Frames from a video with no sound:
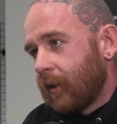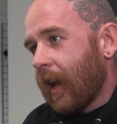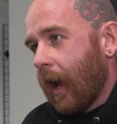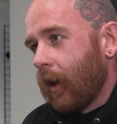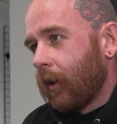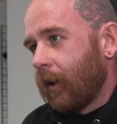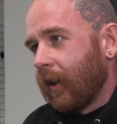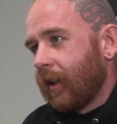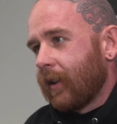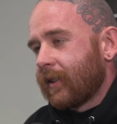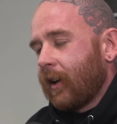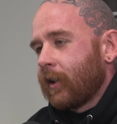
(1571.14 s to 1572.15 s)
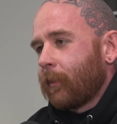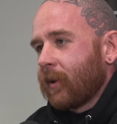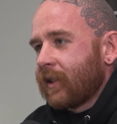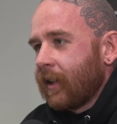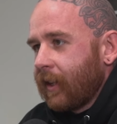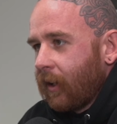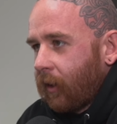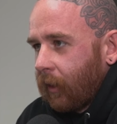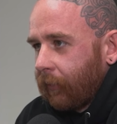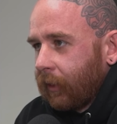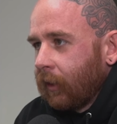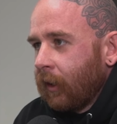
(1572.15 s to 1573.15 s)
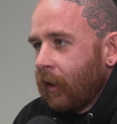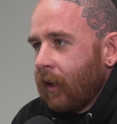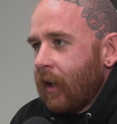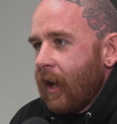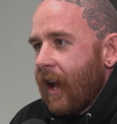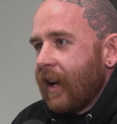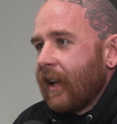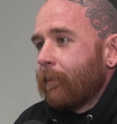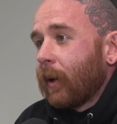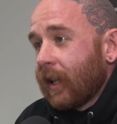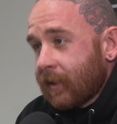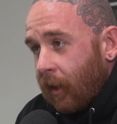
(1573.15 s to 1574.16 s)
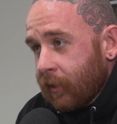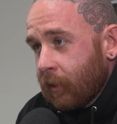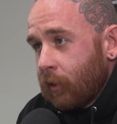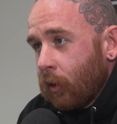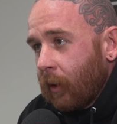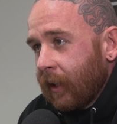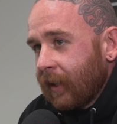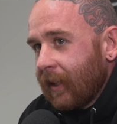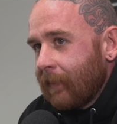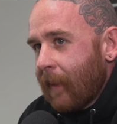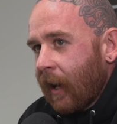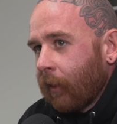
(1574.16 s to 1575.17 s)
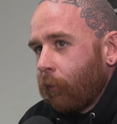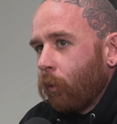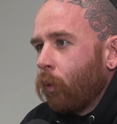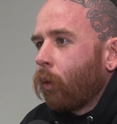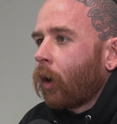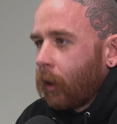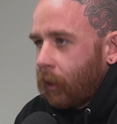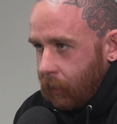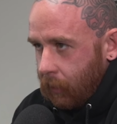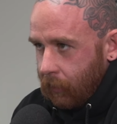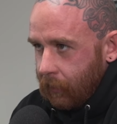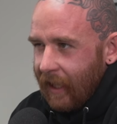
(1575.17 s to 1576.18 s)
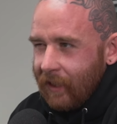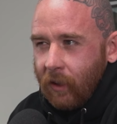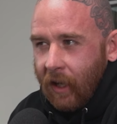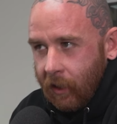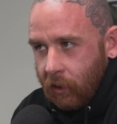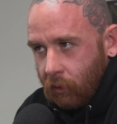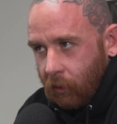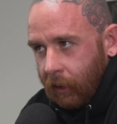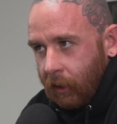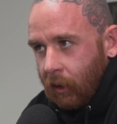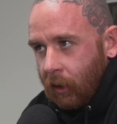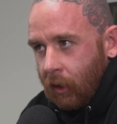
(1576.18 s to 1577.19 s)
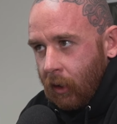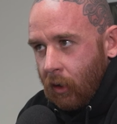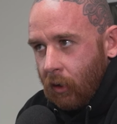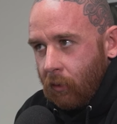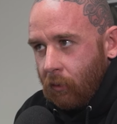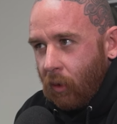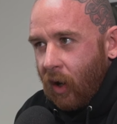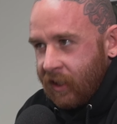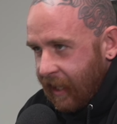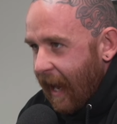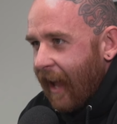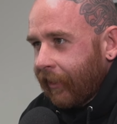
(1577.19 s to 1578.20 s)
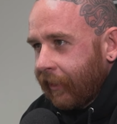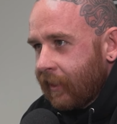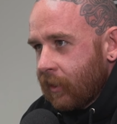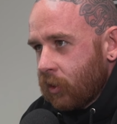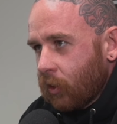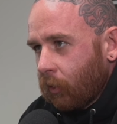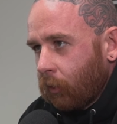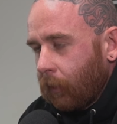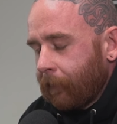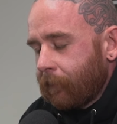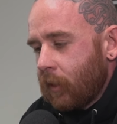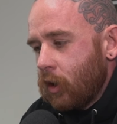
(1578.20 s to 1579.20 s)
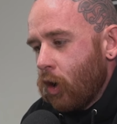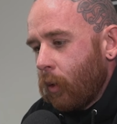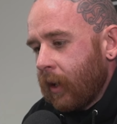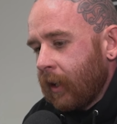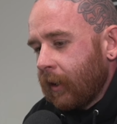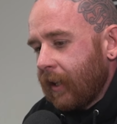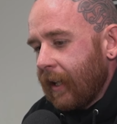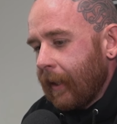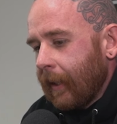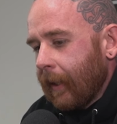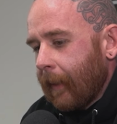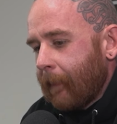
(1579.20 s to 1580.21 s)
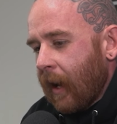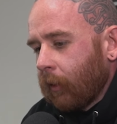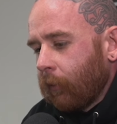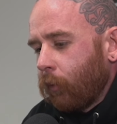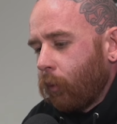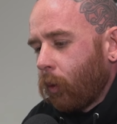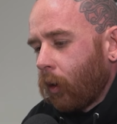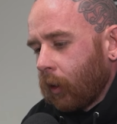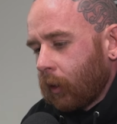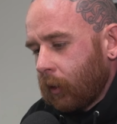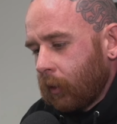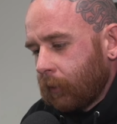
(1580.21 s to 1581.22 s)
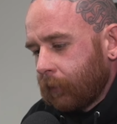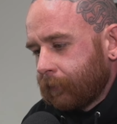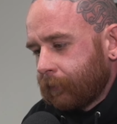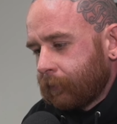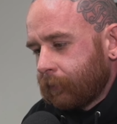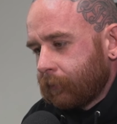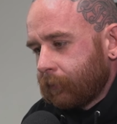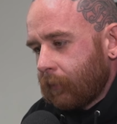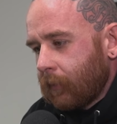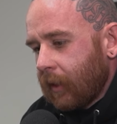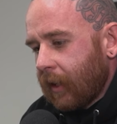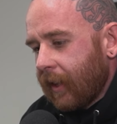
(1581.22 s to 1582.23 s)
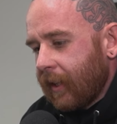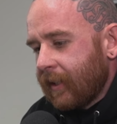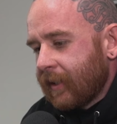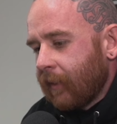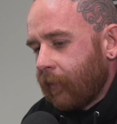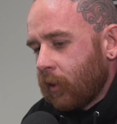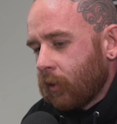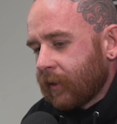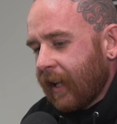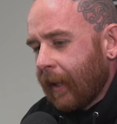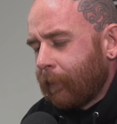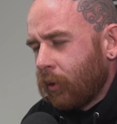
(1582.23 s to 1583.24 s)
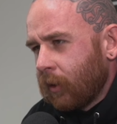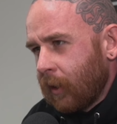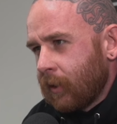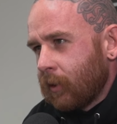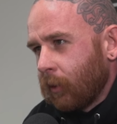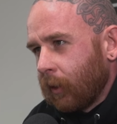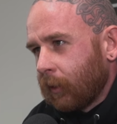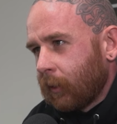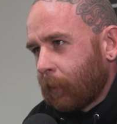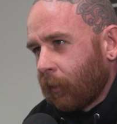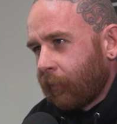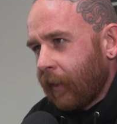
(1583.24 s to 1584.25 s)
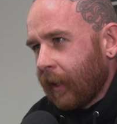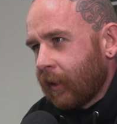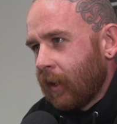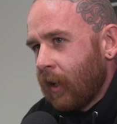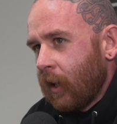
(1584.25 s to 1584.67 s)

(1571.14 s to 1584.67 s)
Yeah, so. It's 100% the art of it, but it's also knowing the amount of work. That's what I enjoy. Watching athletes in general, knowing the amount of work that these individuals had to put into it to perfect